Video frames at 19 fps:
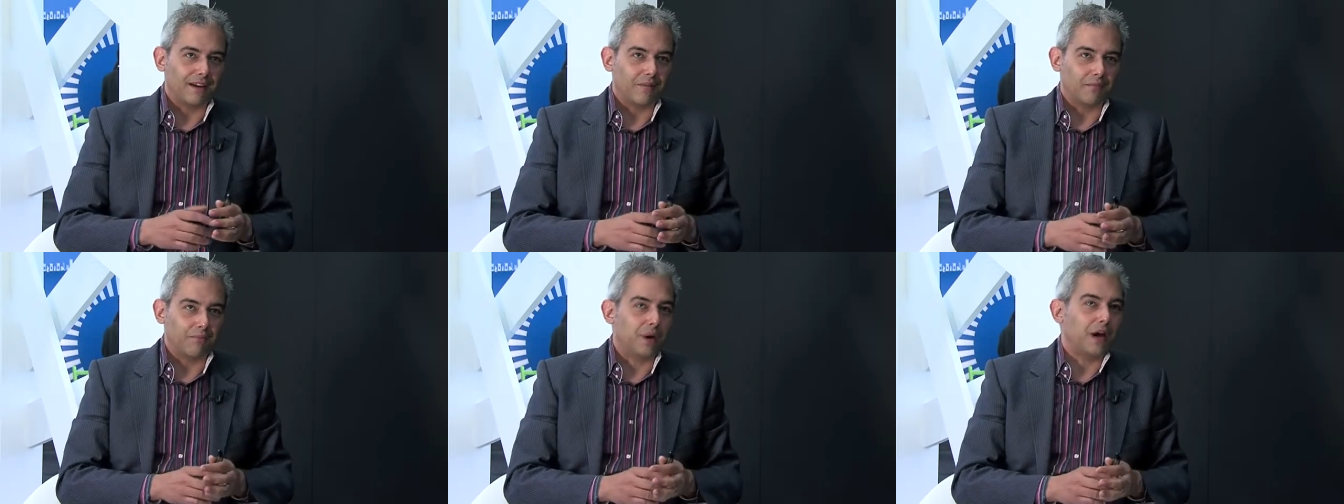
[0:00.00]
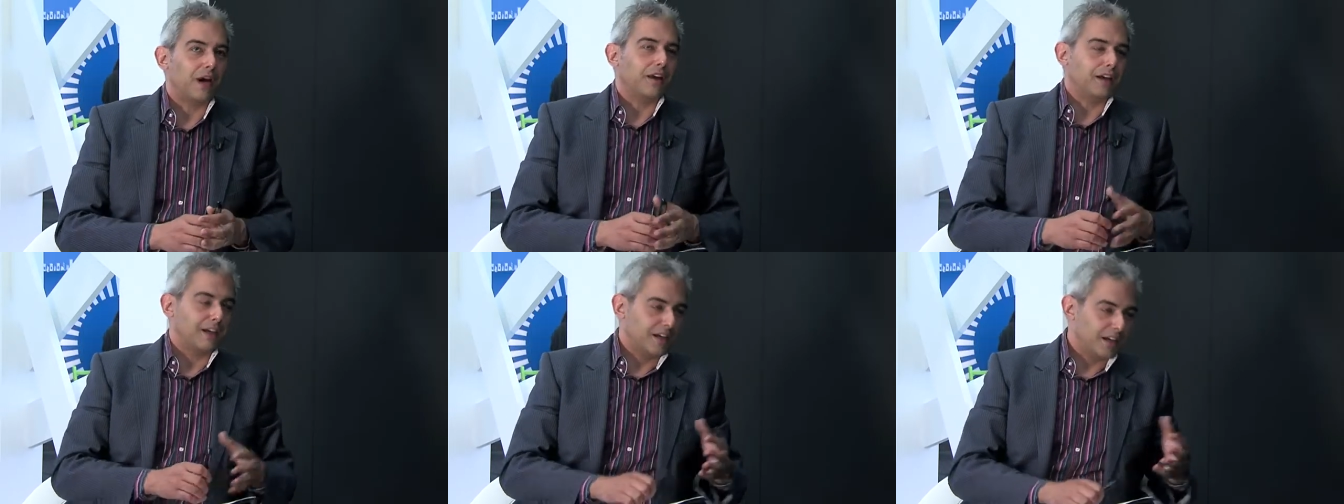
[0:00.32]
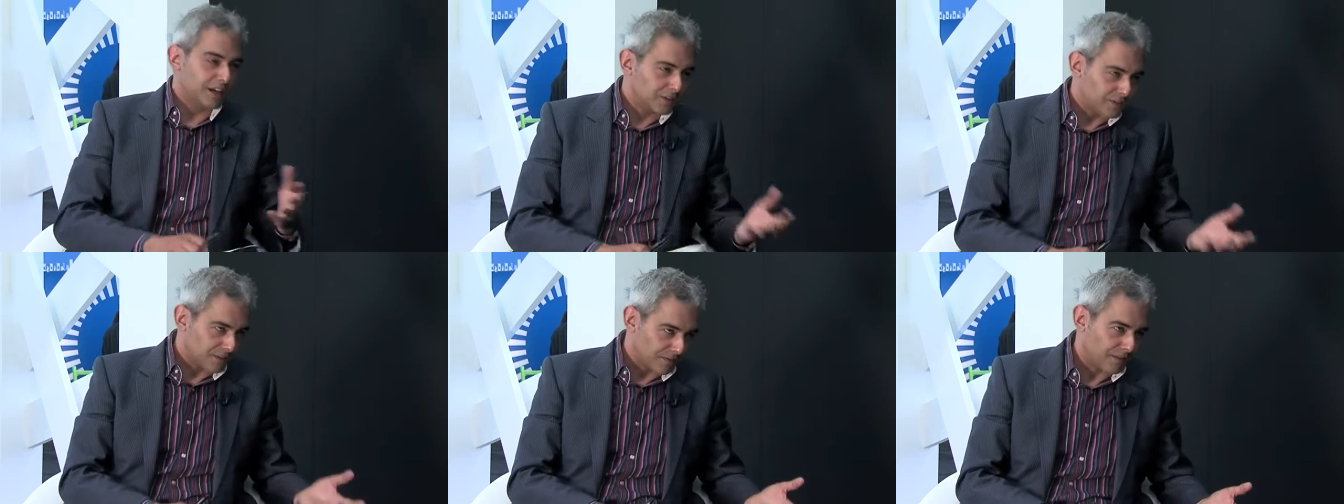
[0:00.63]
But it
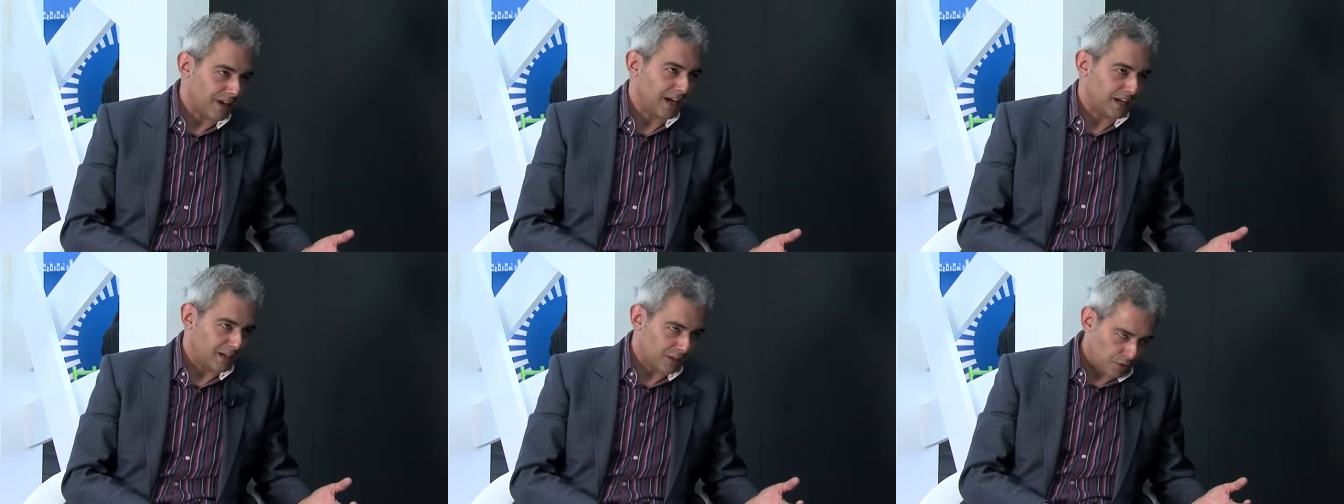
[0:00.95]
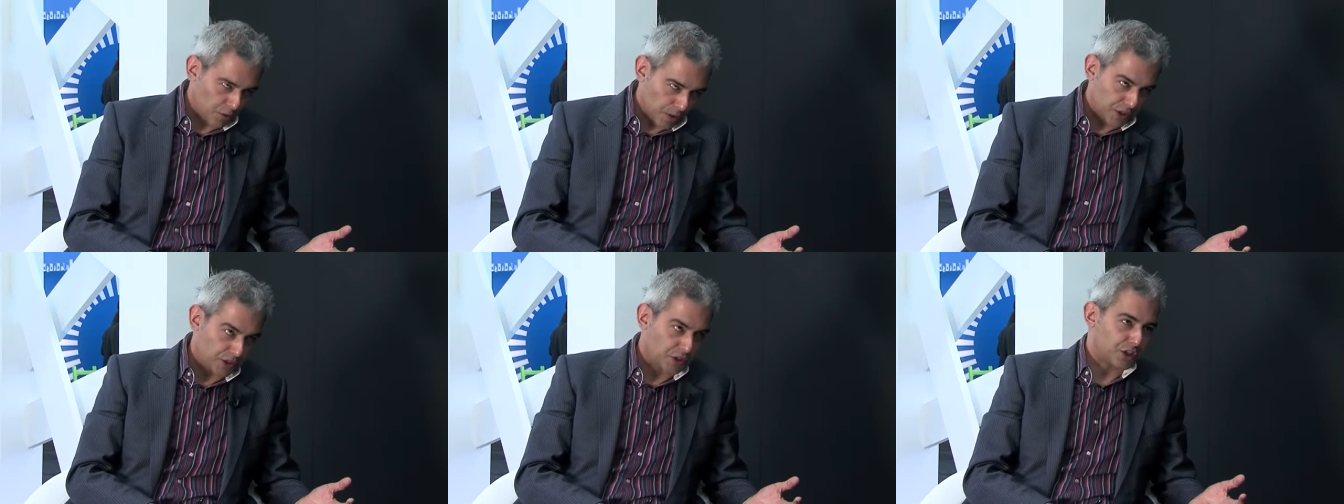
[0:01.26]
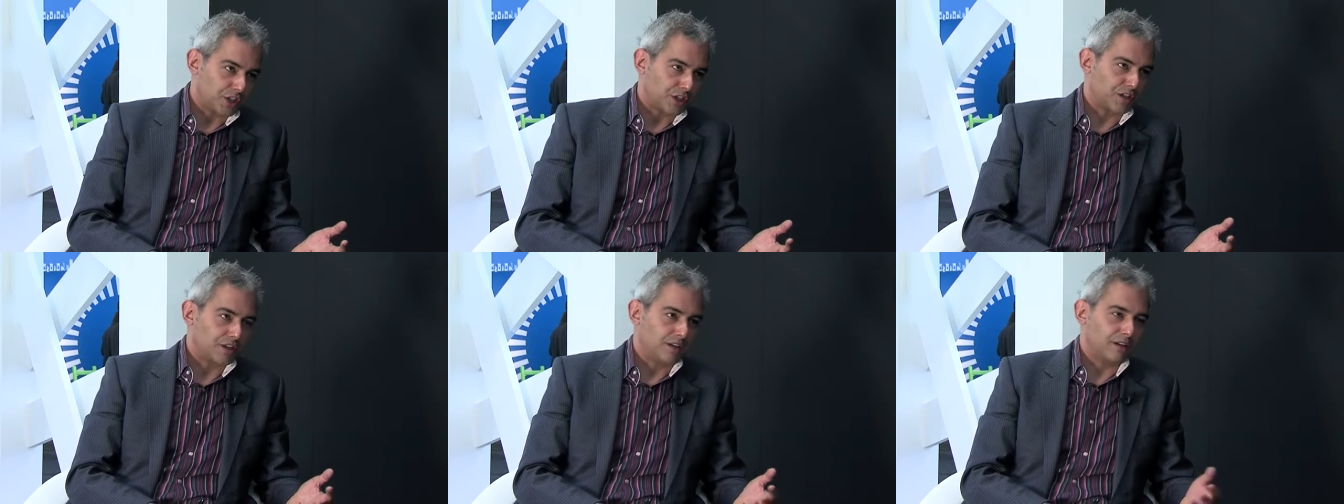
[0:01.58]
is a valid
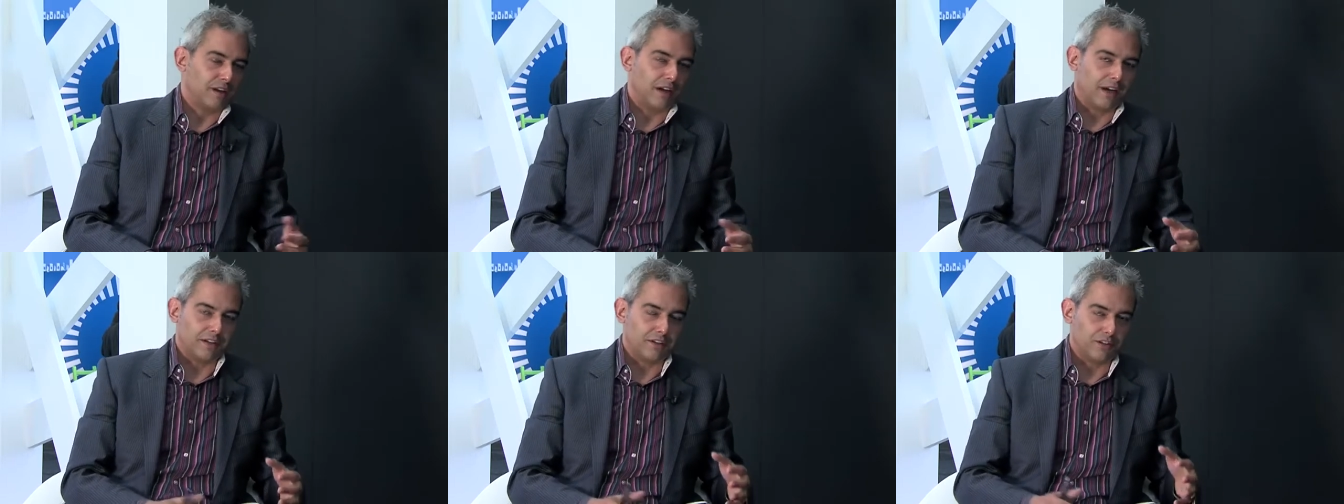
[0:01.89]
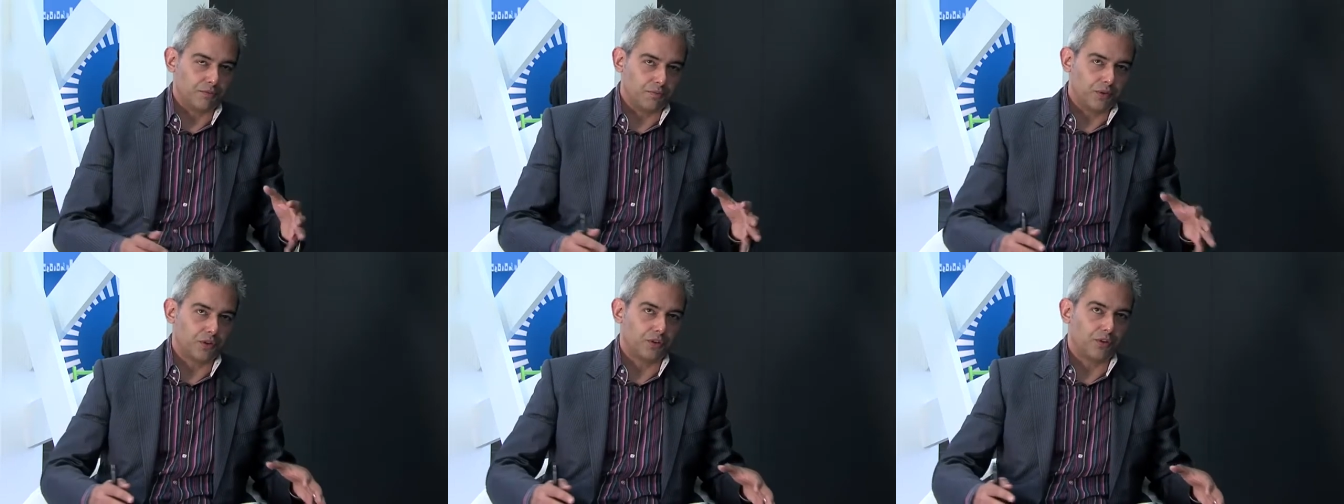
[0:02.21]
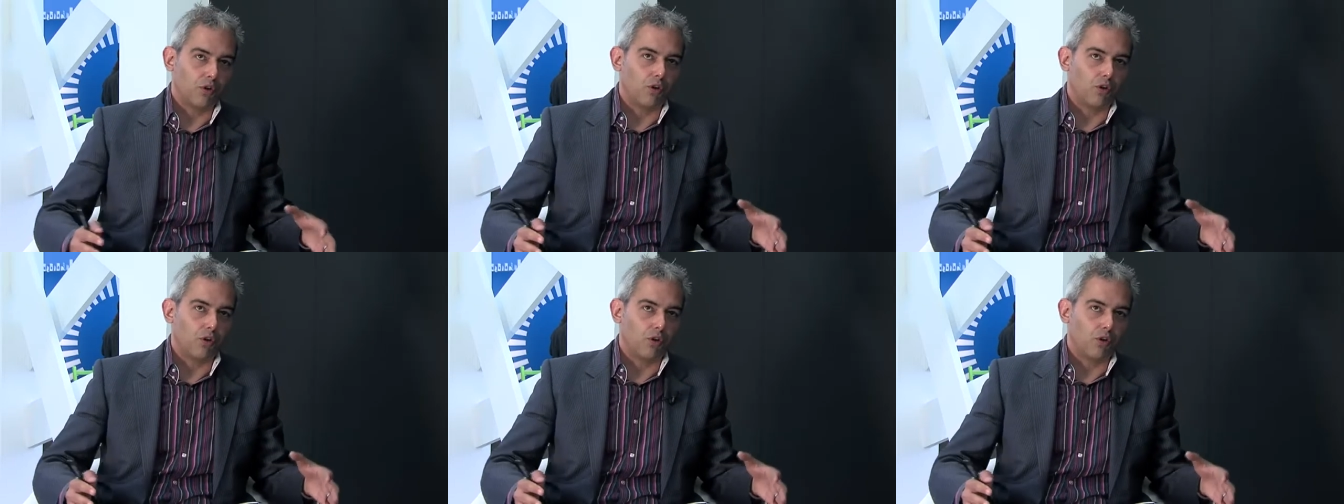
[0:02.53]
question, and you put